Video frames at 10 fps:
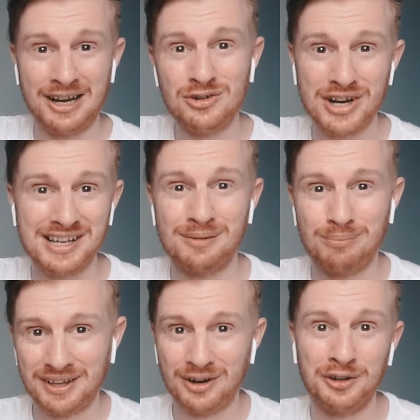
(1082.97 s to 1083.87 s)
interesting
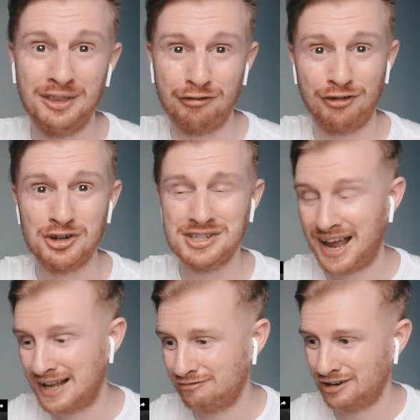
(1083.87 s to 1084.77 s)
play on the first
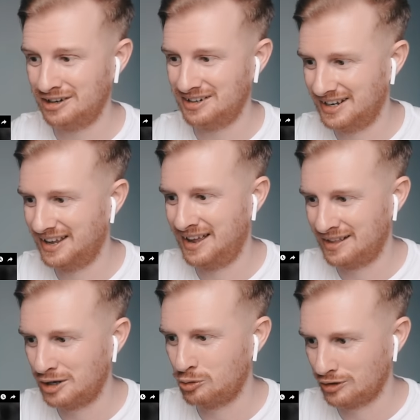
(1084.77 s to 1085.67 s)
advert. I
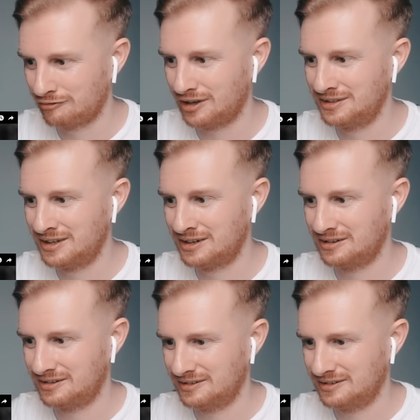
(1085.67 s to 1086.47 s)
like what they've done there.